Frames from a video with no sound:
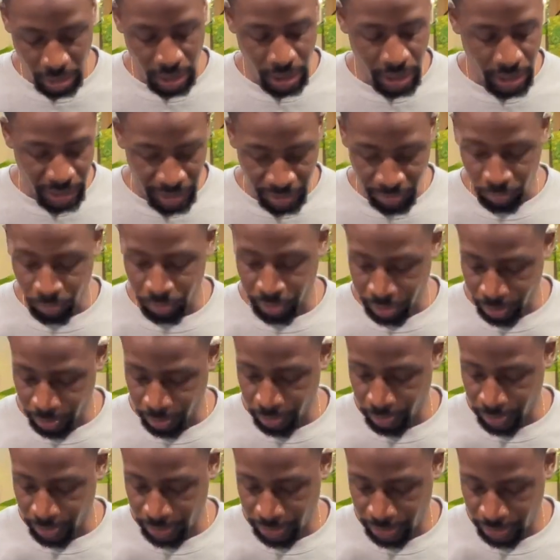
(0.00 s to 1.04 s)
a real
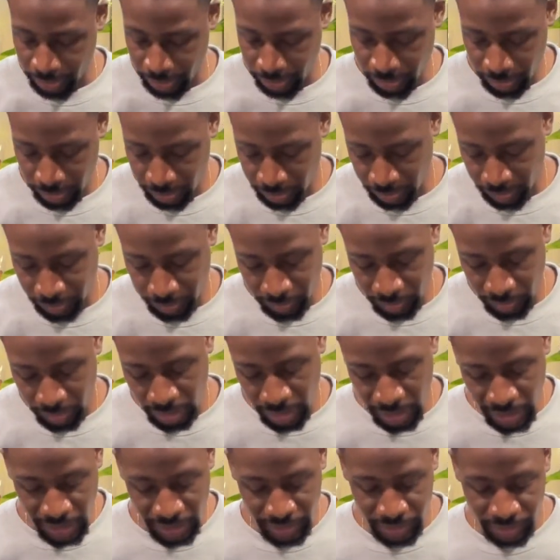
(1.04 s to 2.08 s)
one.
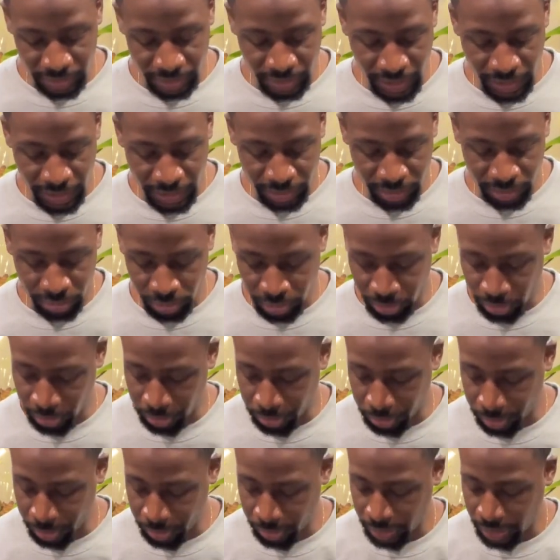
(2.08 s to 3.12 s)
I just had to
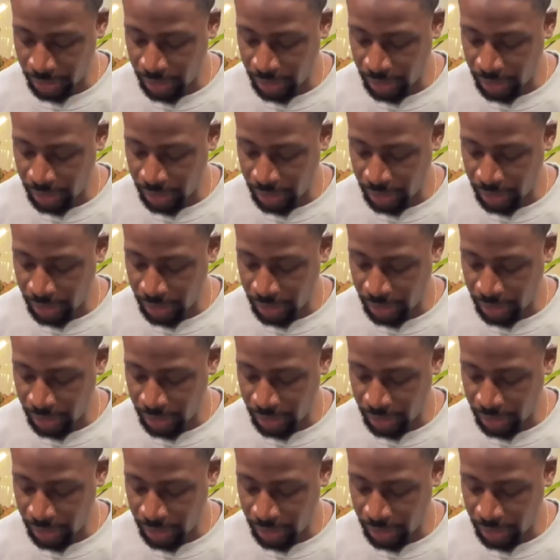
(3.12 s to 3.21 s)
do